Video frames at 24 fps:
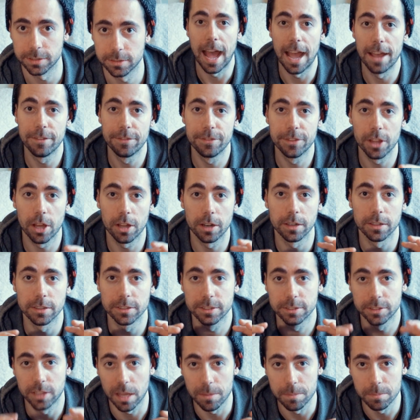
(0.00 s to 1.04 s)
I've done
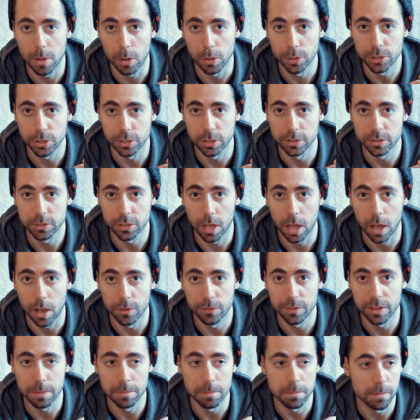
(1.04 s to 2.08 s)
stop motions
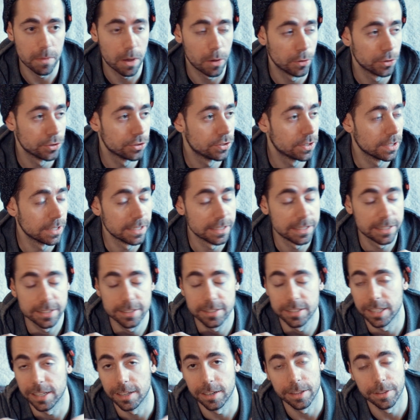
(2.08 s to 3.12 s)
of the most
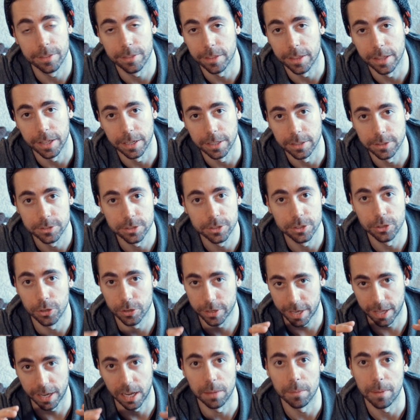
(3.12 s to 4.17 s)
silly things you
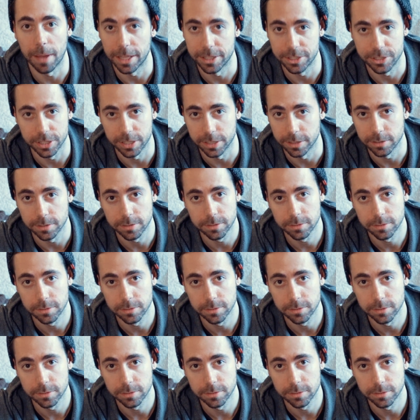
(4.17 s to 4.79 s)
can imagine.